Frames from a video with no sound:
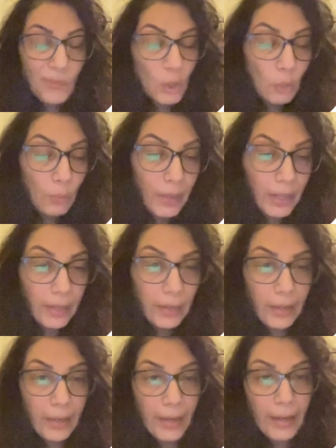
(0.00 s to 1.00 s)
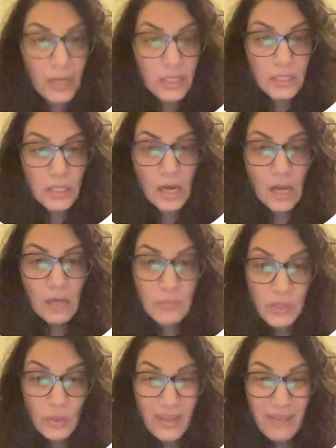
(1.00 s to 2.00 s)
open, and
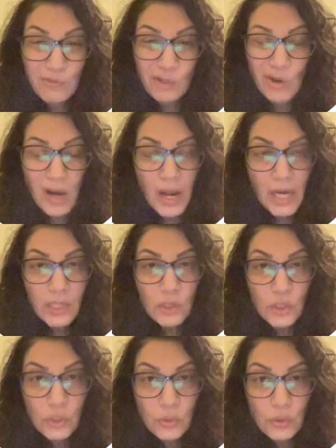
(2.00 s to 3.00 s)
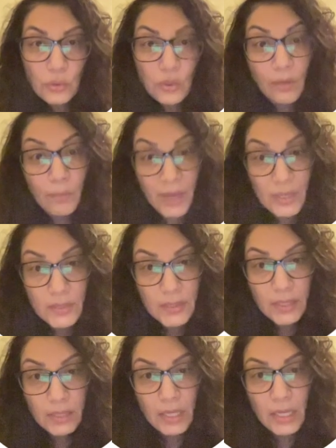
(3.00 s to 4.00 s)
so they've tried to do their best
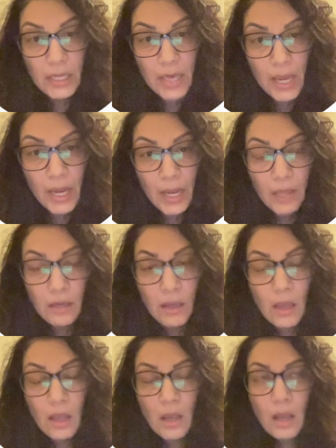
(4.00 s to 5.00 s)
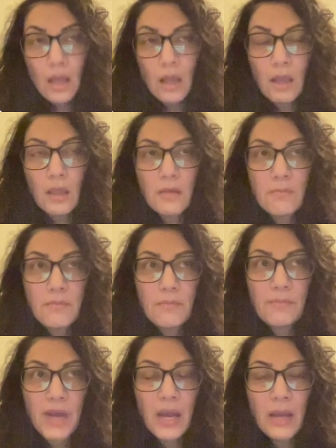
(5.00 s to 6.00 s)
that they can
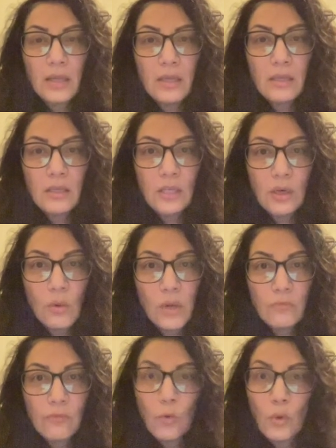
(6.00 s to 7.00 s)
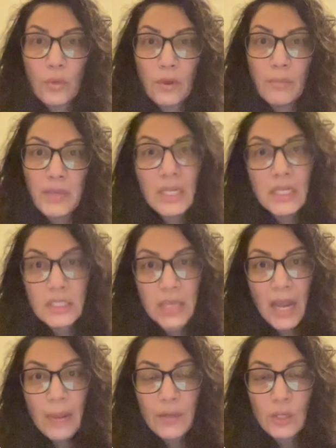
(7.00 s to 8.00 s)
by, for the
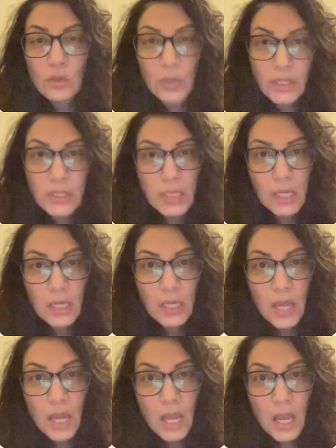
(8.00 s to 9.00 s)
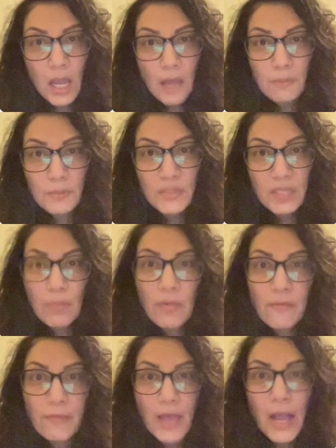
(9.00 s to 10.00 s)
meantime, addressing some
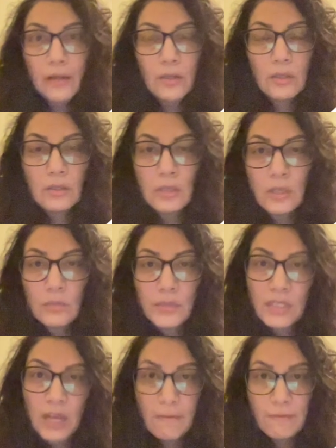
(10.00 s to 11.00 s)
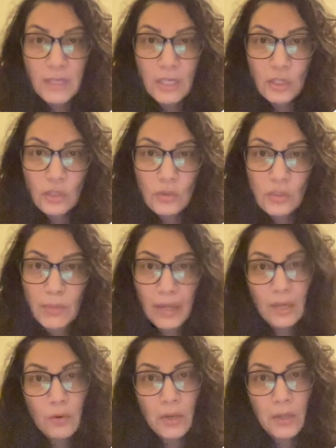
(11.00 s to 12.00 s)
of that, staffing issues
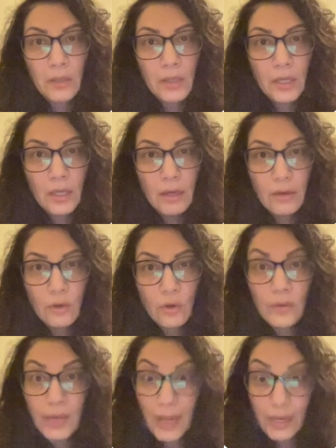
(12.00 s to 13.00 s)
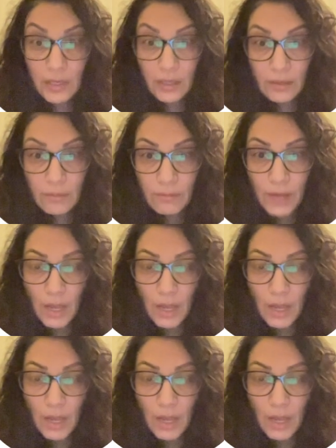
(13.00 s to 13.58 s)
by getting creative,